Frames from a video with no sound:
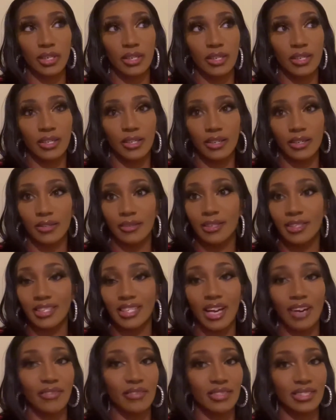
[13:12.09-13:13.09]
Y'all
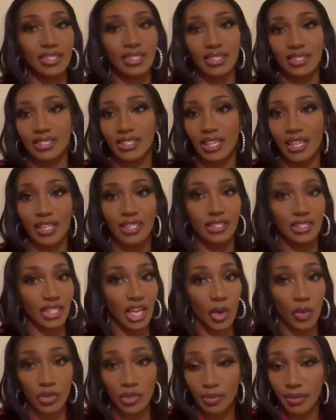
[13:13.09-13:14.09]
finna see in a second,
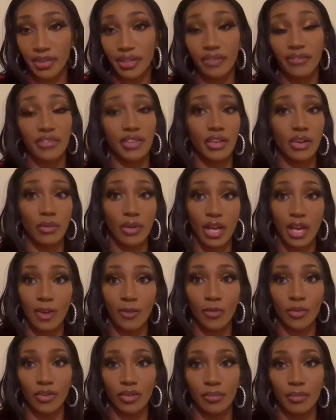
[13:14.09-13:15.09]
Jay was playing a video
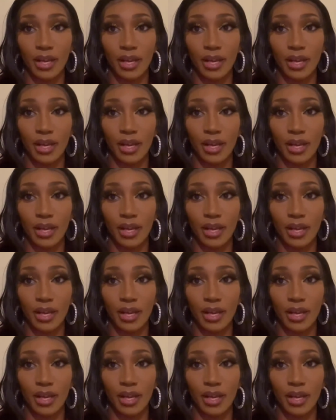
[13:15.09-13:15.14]
game with him.